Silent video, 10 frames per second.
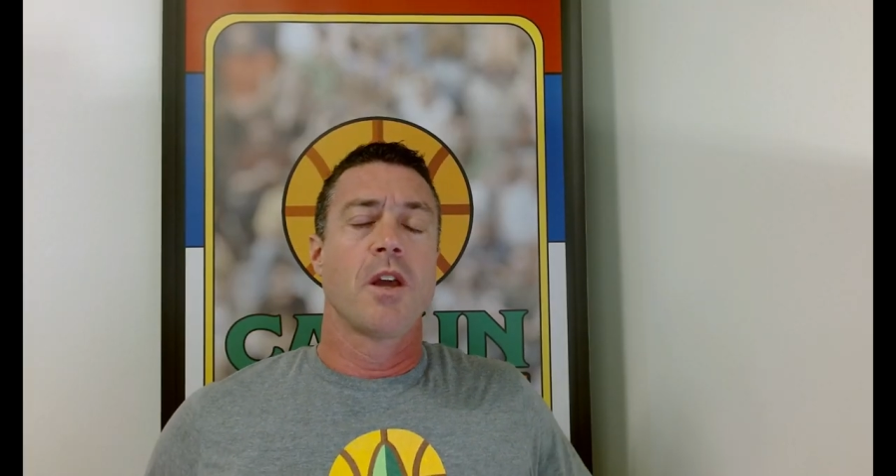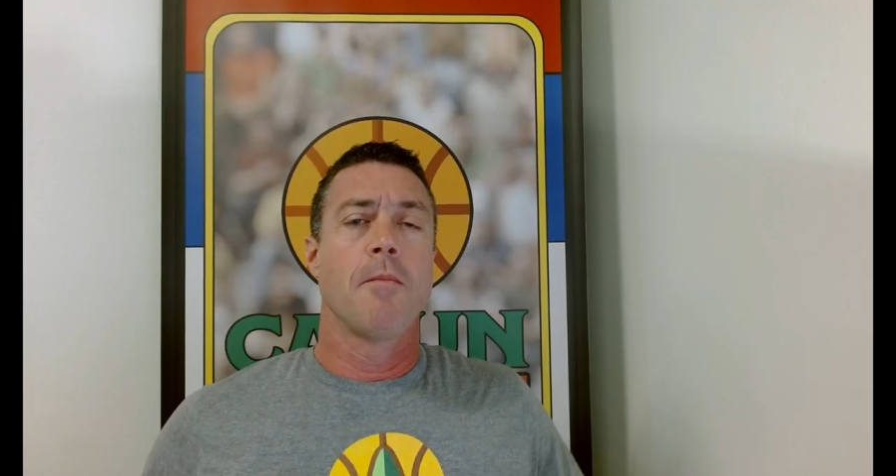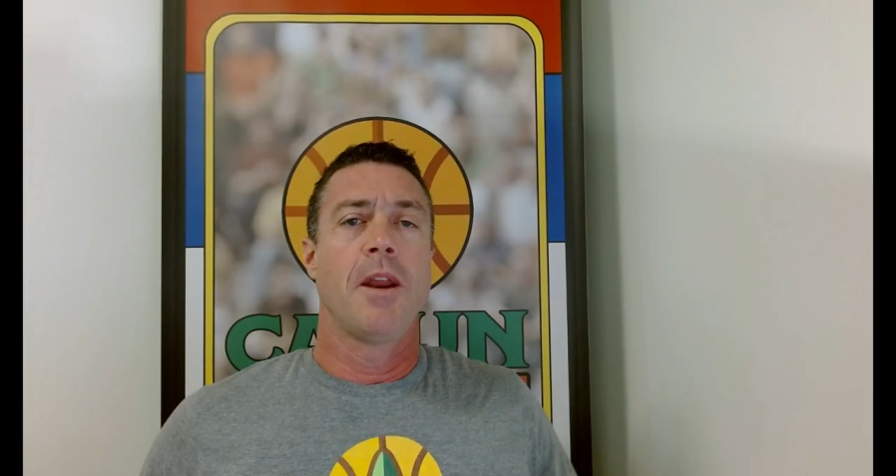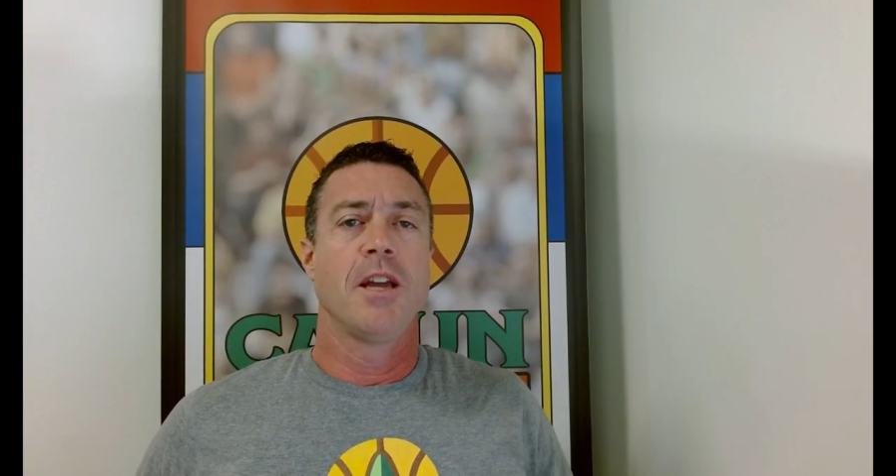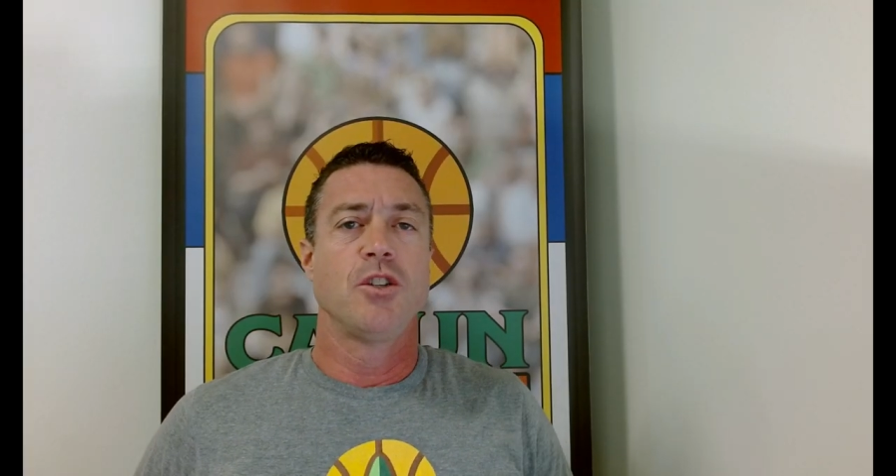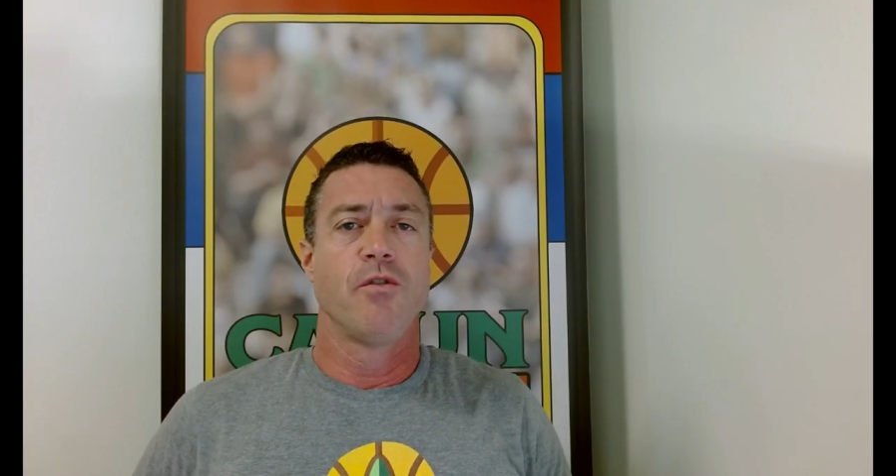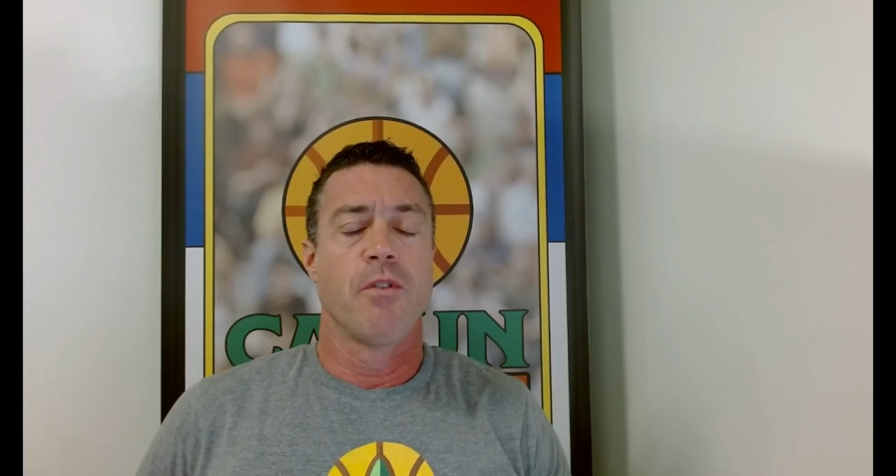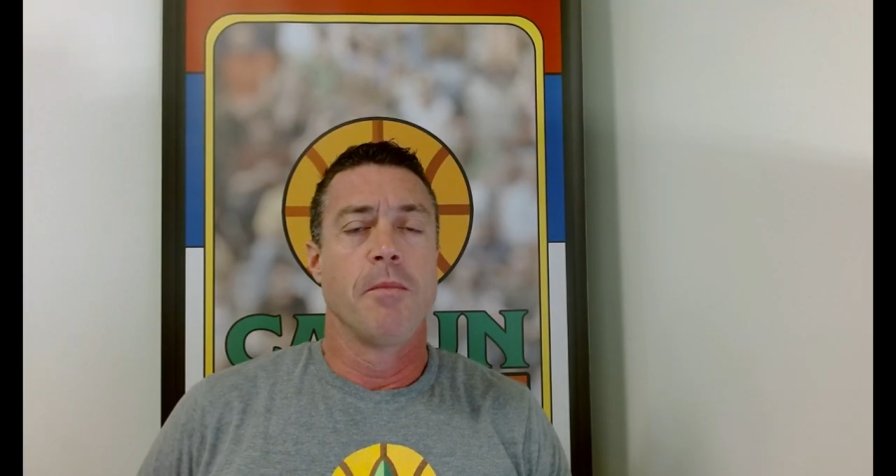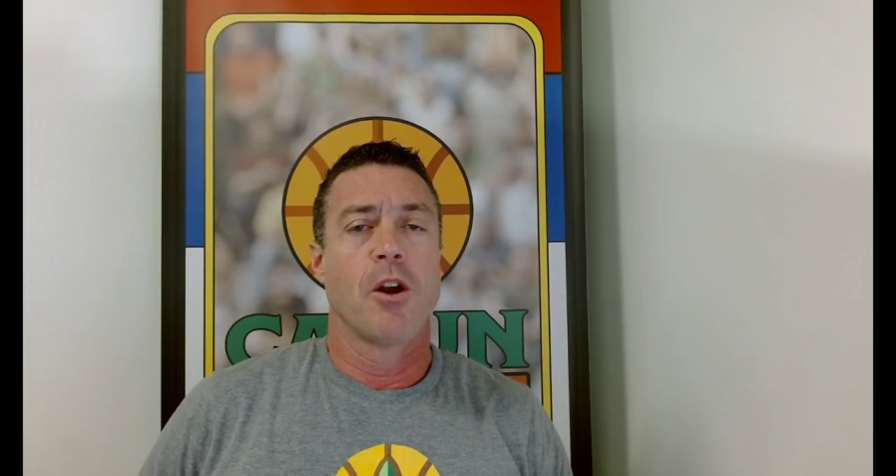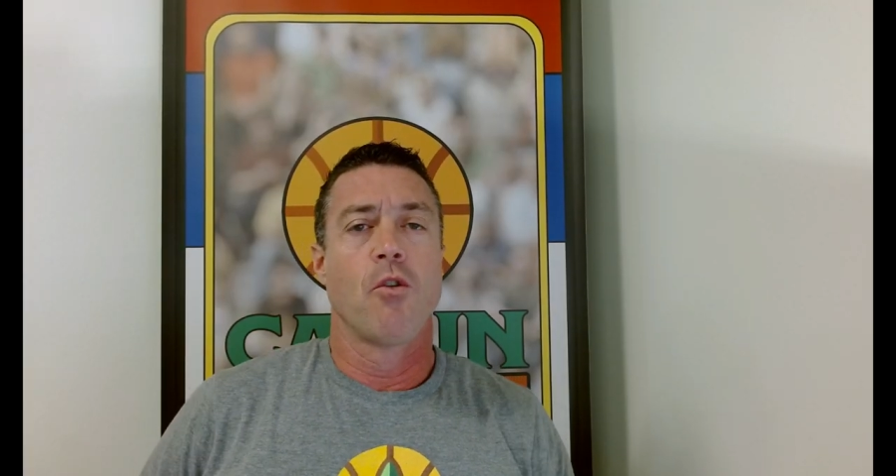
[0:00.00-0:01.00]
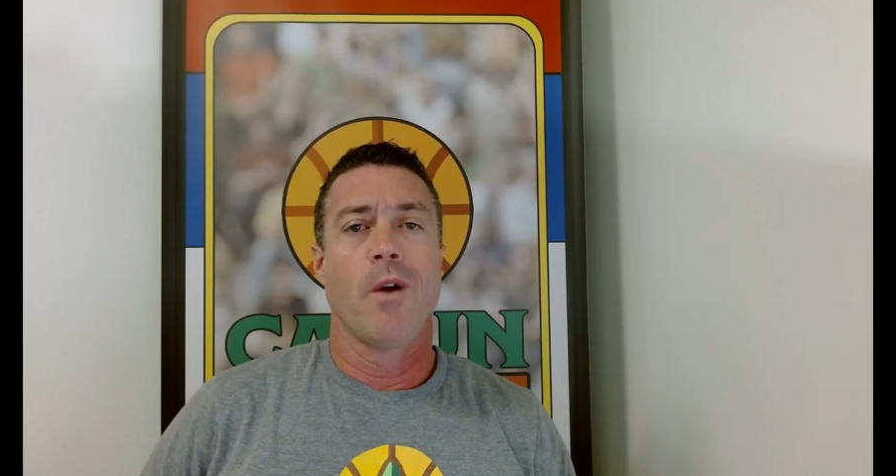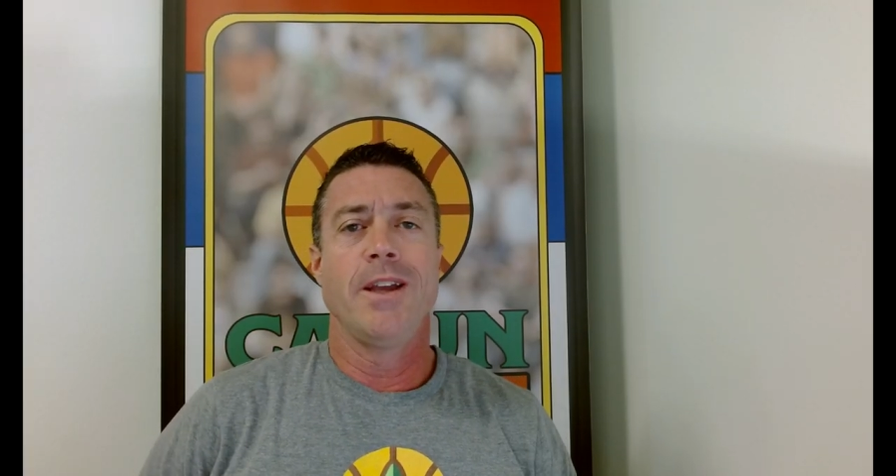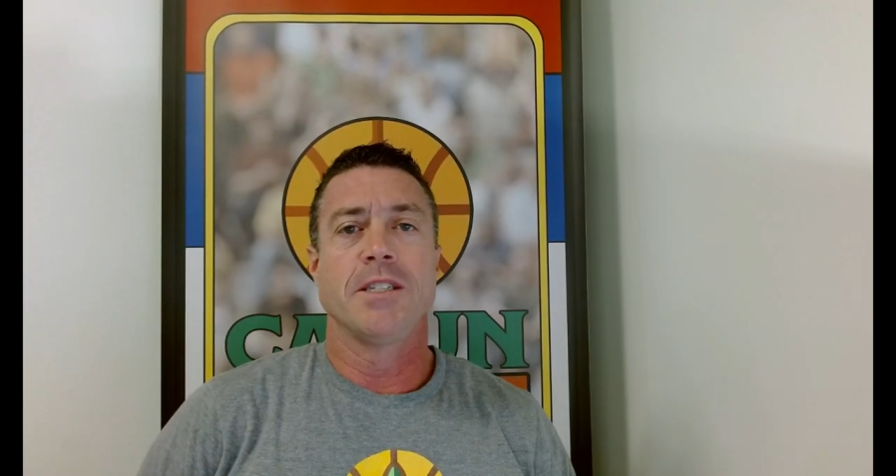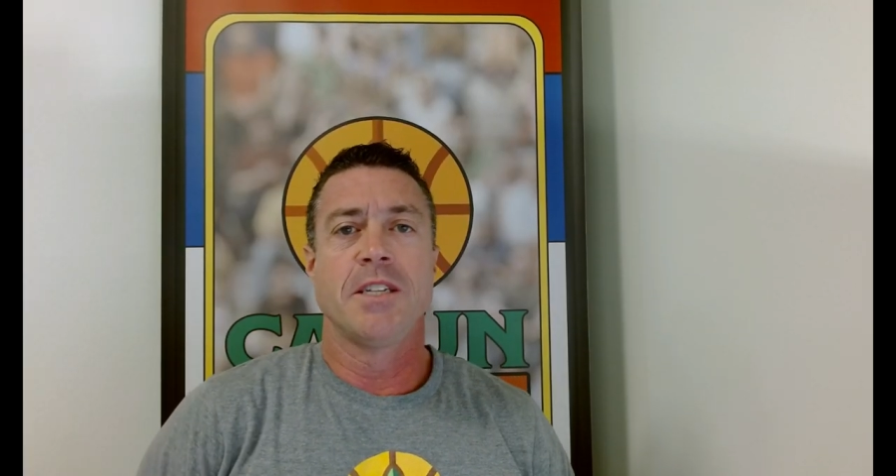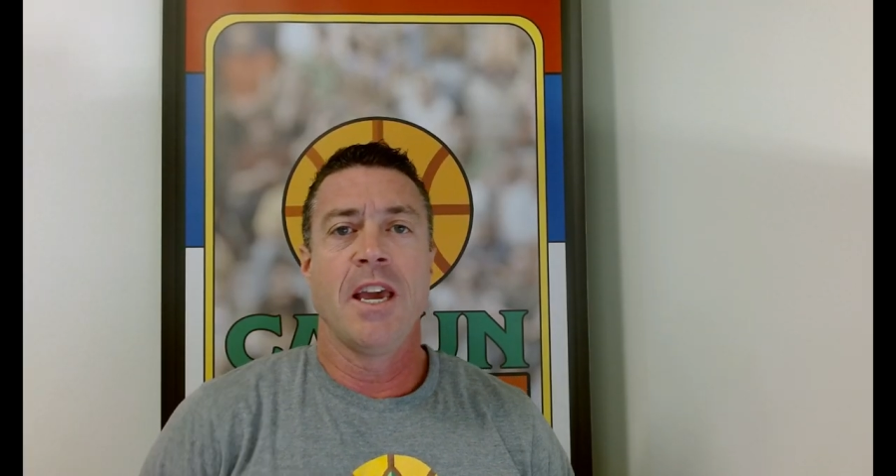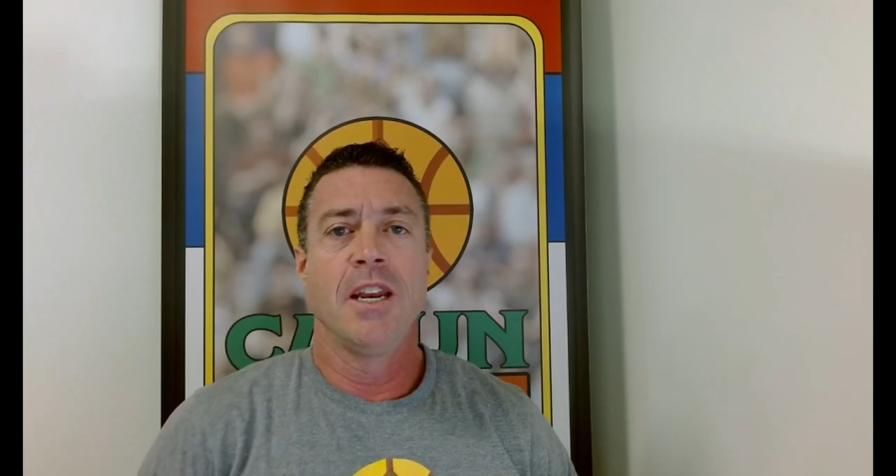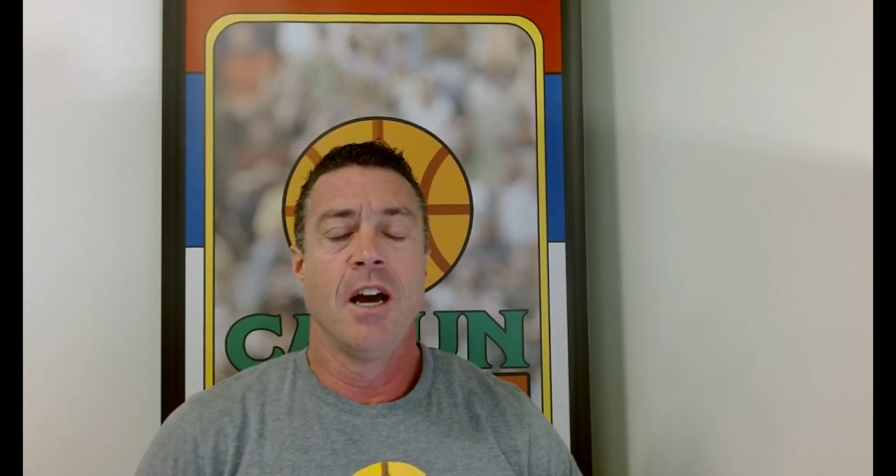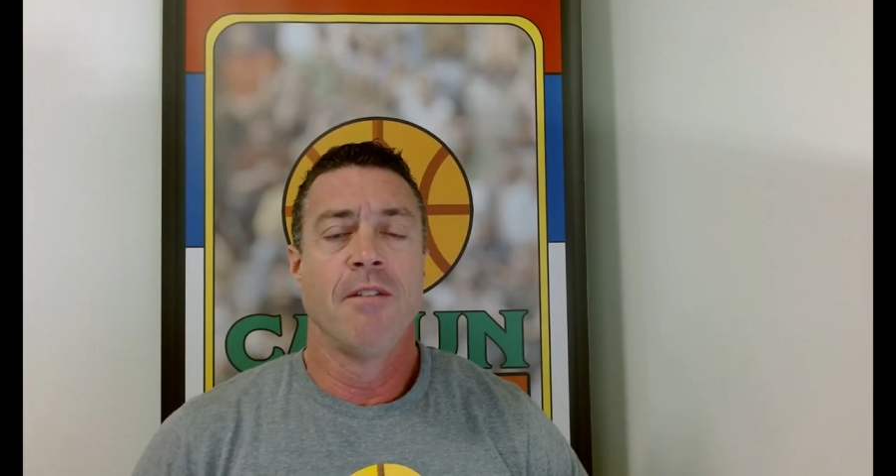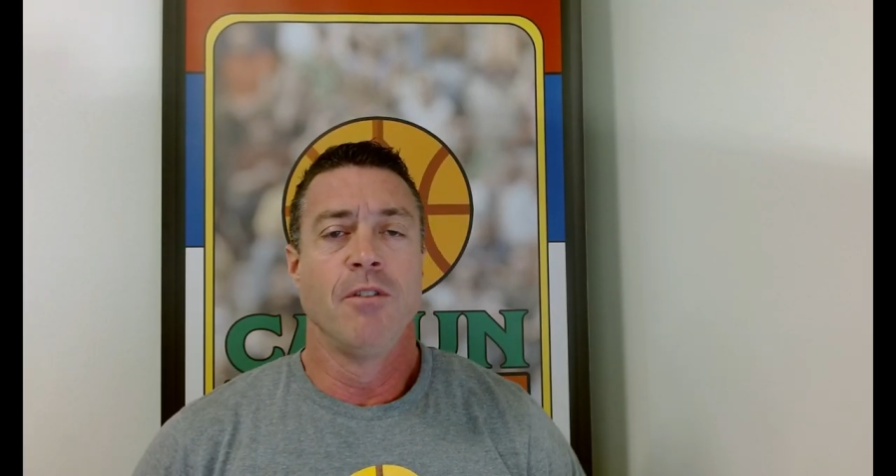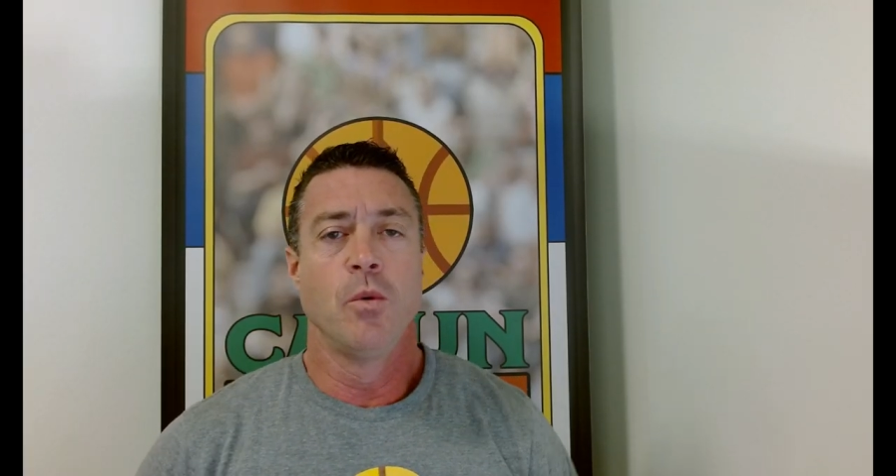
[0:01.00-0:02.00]
coming at you from the great state
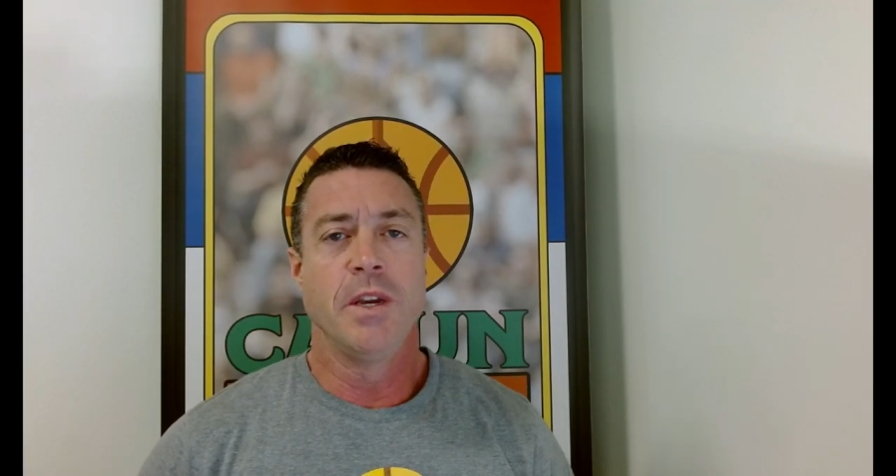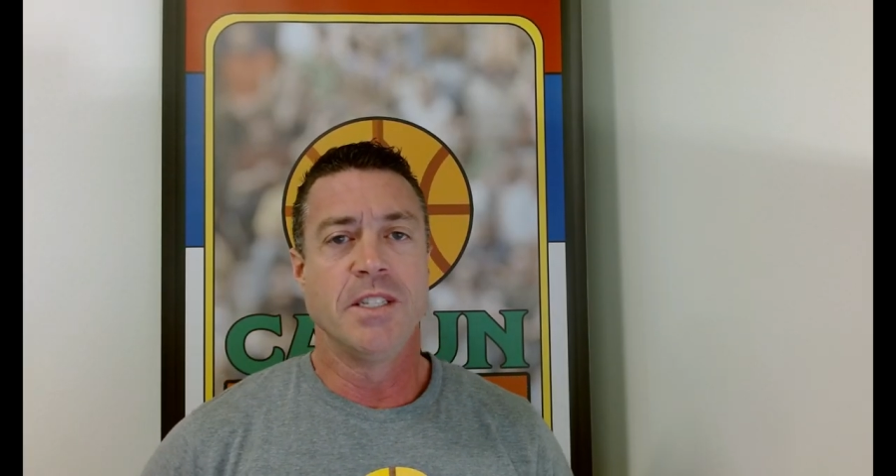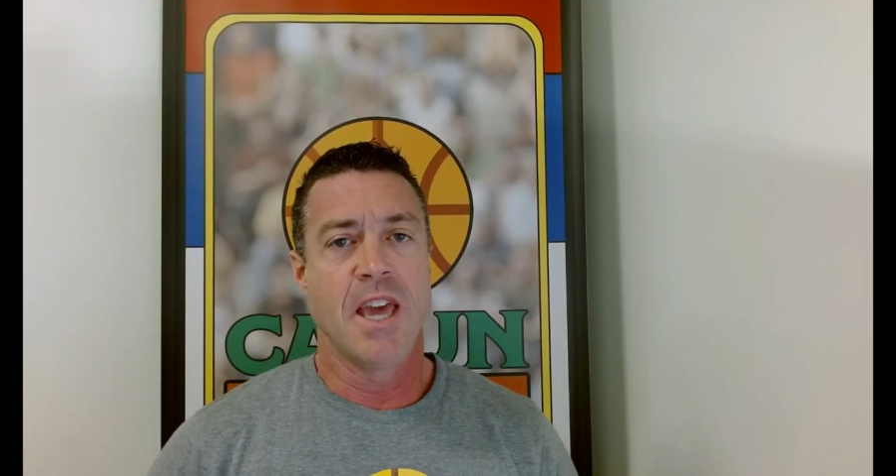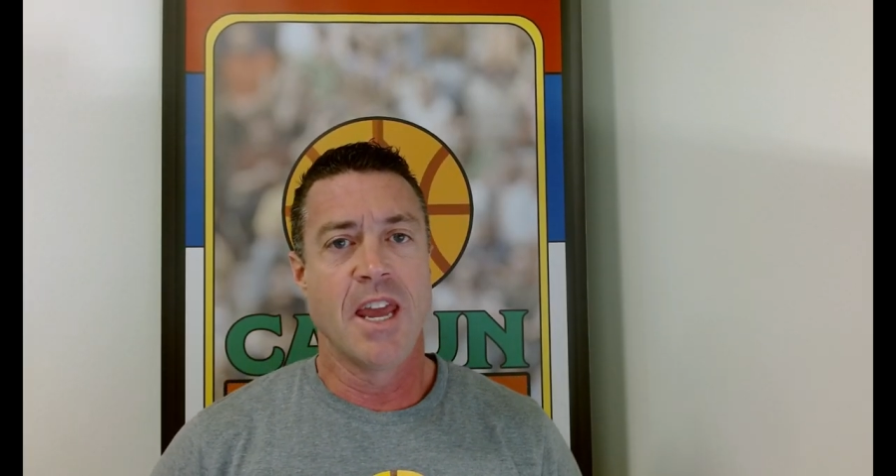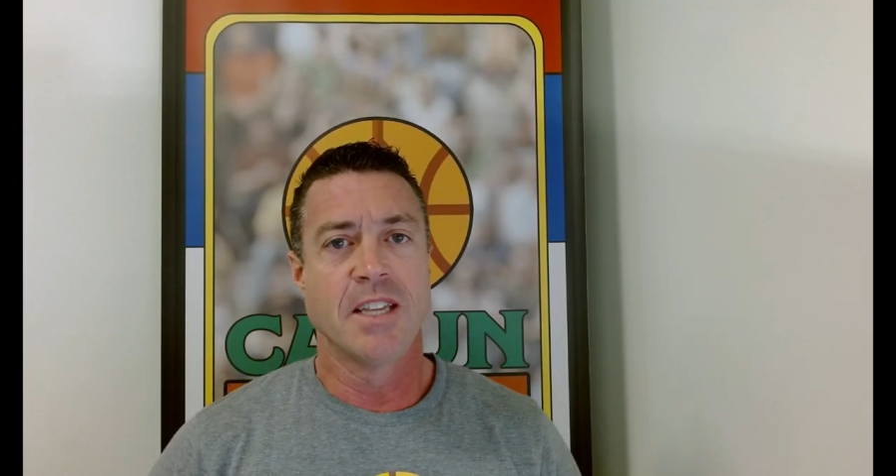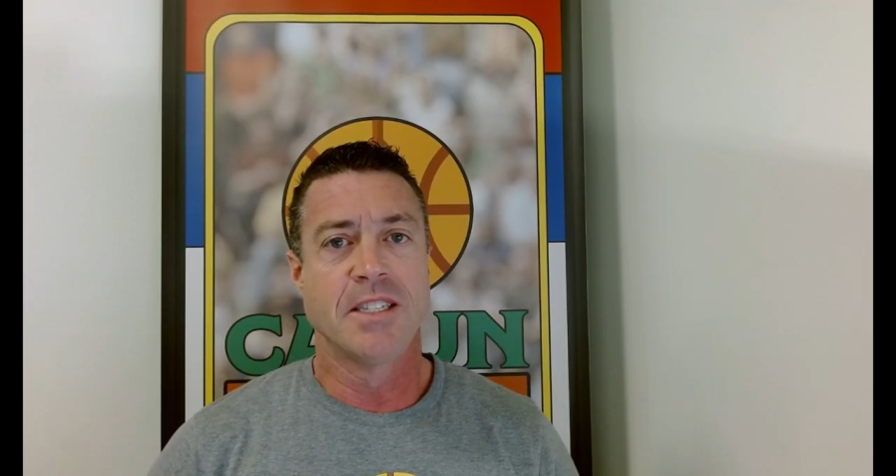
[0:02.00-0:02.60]
of Louisiana.